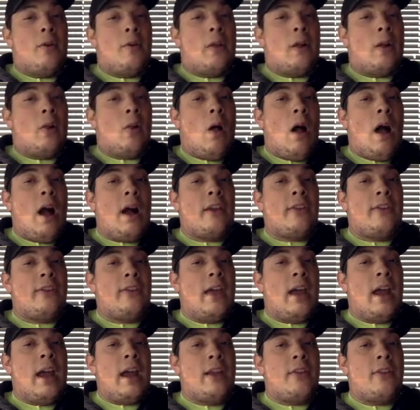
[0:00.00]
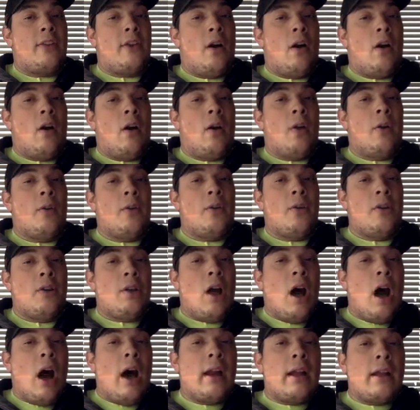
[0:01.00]
The Glock sights are
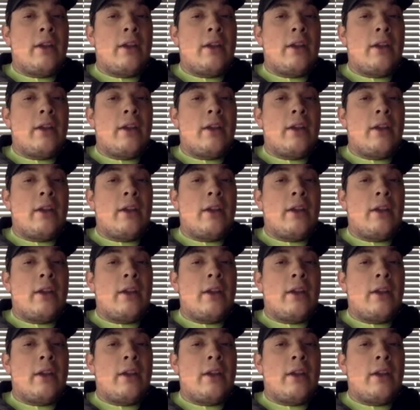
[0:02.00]
not